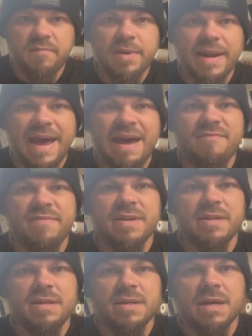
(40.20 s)
been
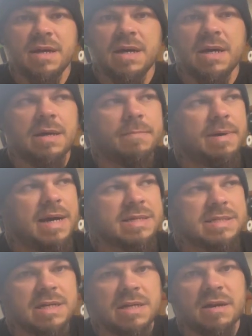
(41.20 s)
avid
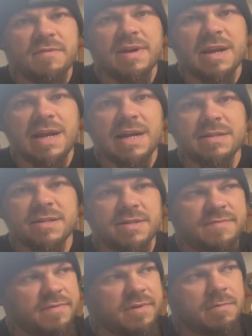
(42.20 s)
boxing glove collectors
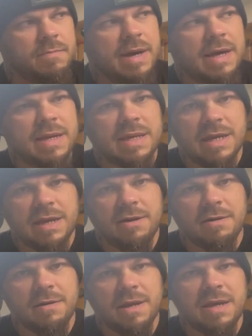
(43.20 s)
for about a
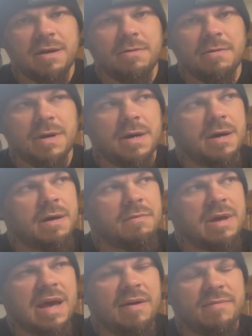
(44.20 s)
year now.
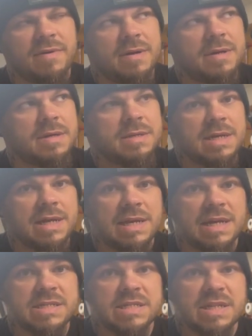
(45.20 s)
We have a
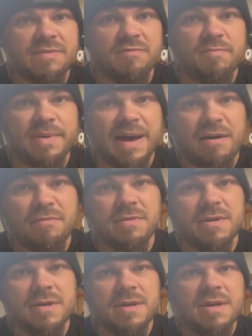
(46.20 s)
collection of about
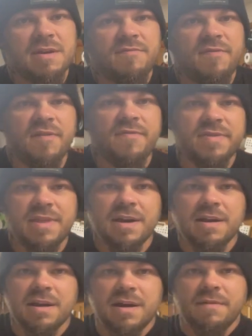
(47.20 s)
50
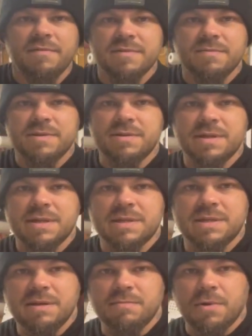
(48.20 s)
gloves, which you can
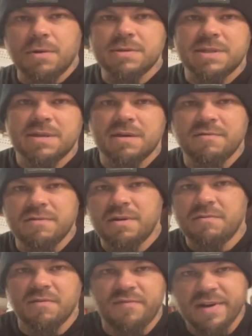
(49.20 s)
see most of in
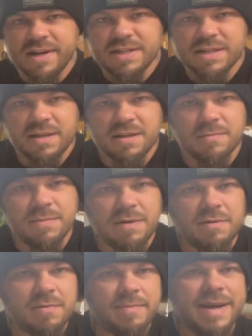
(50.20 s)
the reflection of the
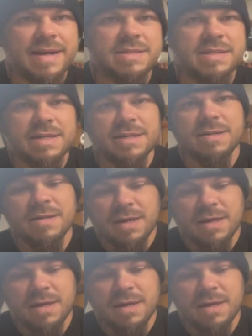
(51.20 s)
mirror back there.